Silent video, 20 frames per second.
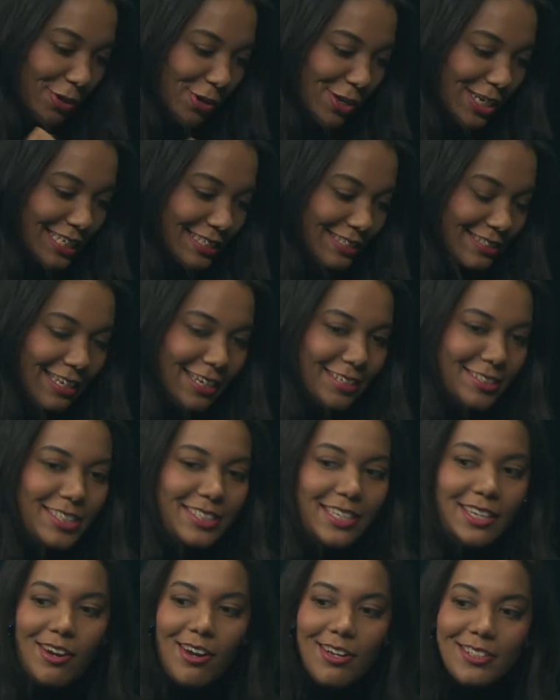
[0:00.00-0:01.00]
earliest stage
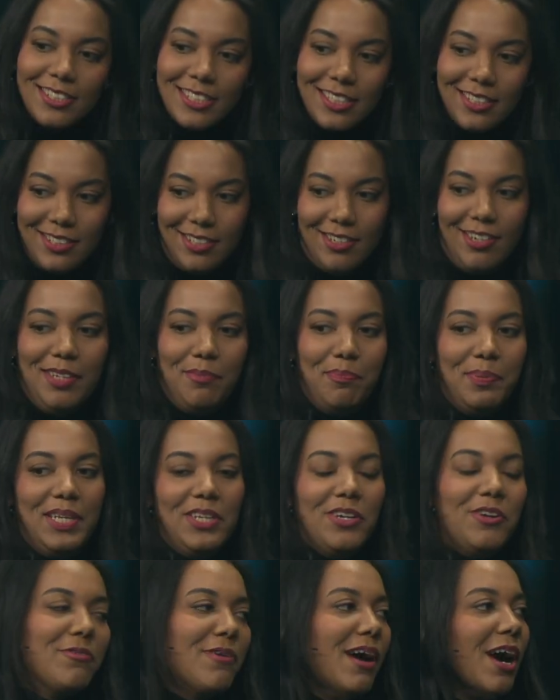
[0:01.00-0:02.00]
and then until the
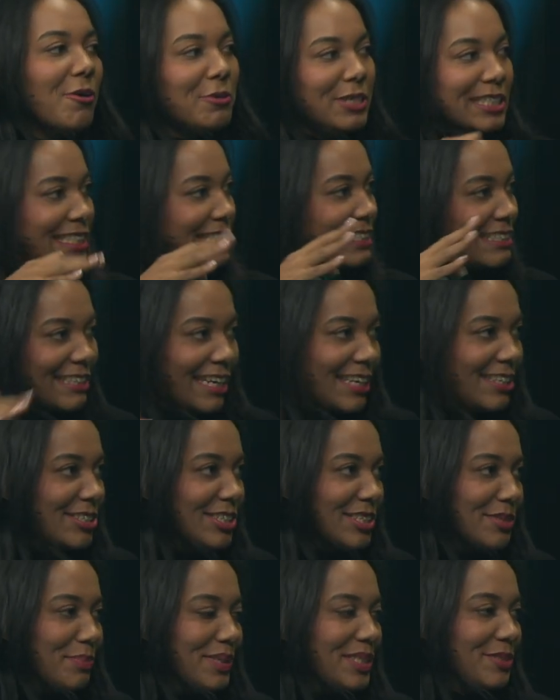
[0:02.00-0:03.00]
IPO? How does it
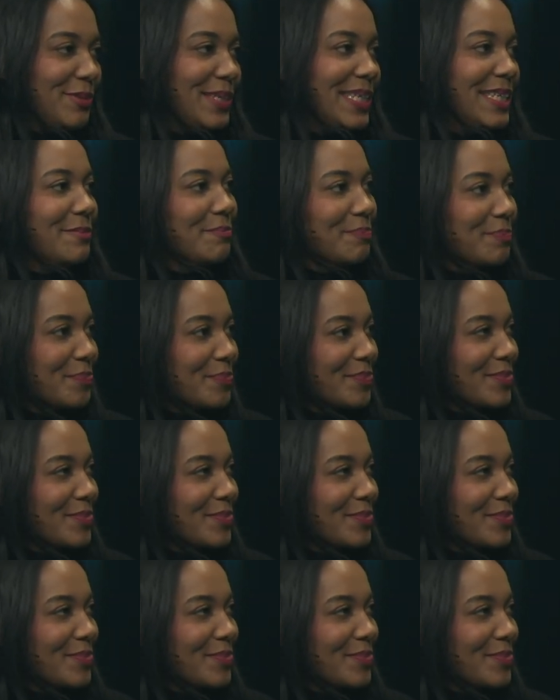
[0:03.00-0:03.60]
change in between?